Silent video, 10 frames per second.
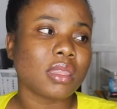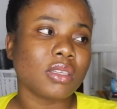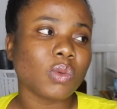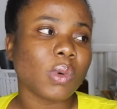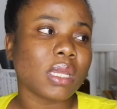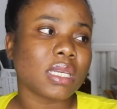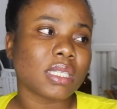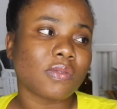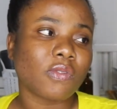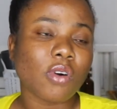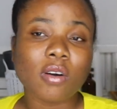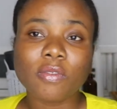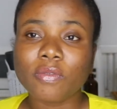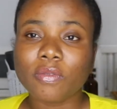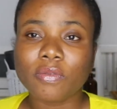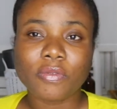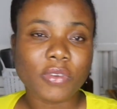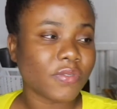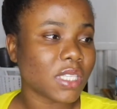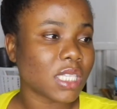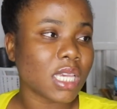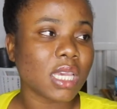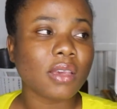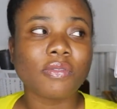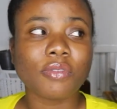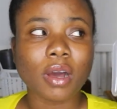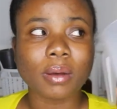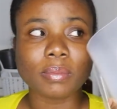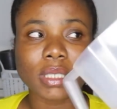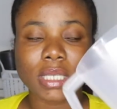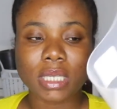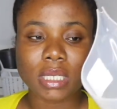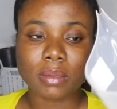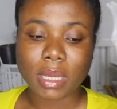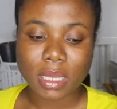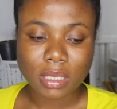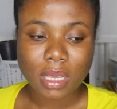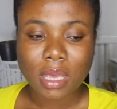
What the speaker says: This one is $4.50 from TJ Maxx.